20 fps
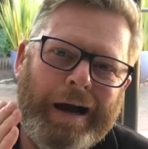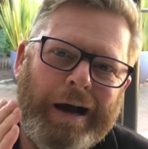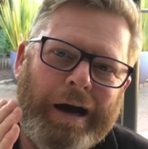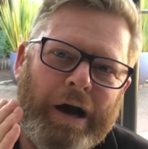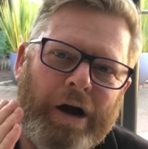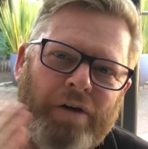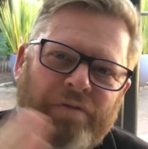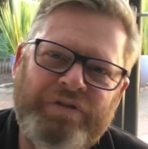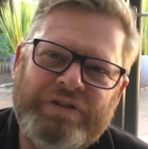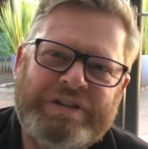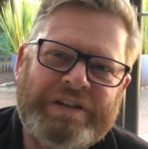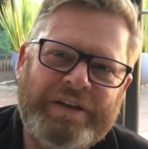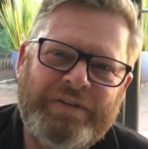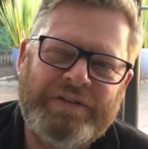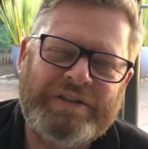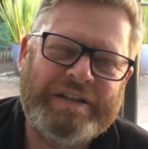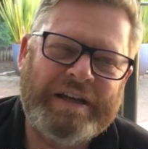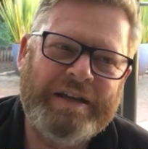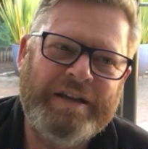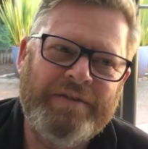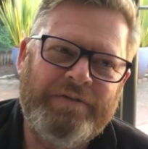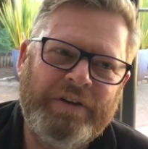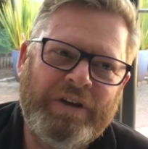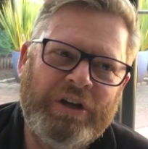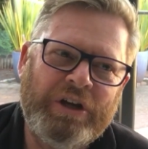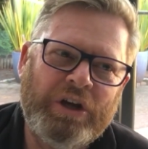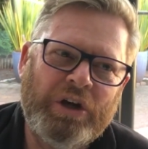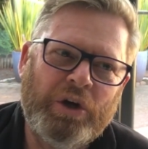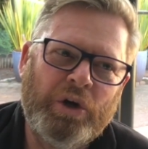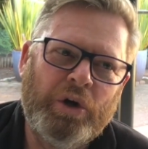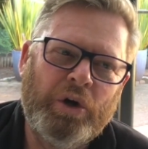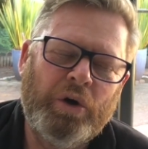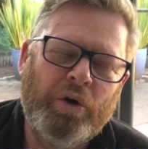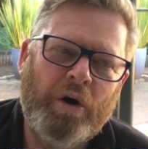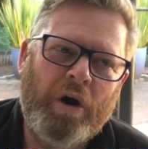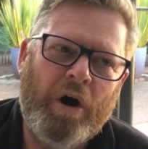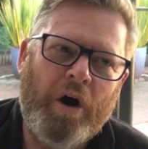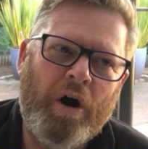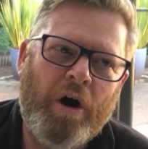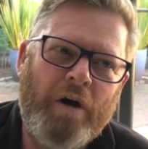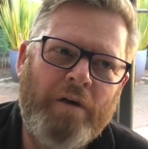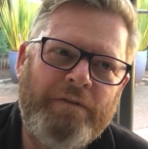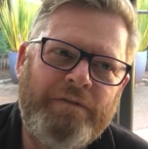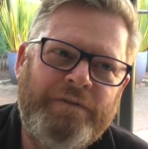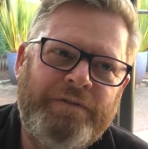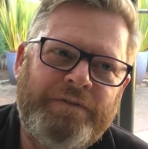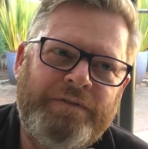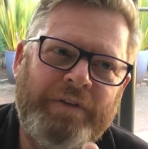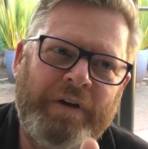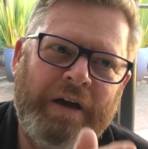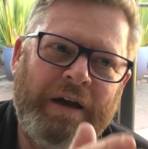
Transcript: Obviously, you've seen the video of